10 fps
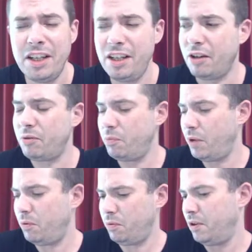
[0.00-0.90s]
you know,
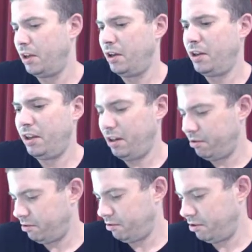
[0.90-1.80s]
when, you
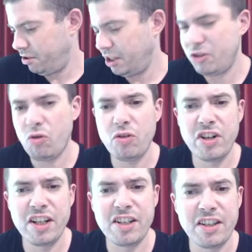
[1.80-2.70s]
know, the
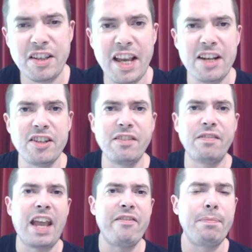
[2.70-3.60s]
androgynous stages of
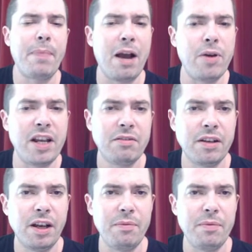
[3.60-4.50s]
David Bowie
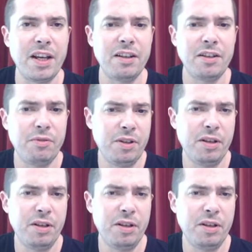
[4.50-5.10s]
I mean,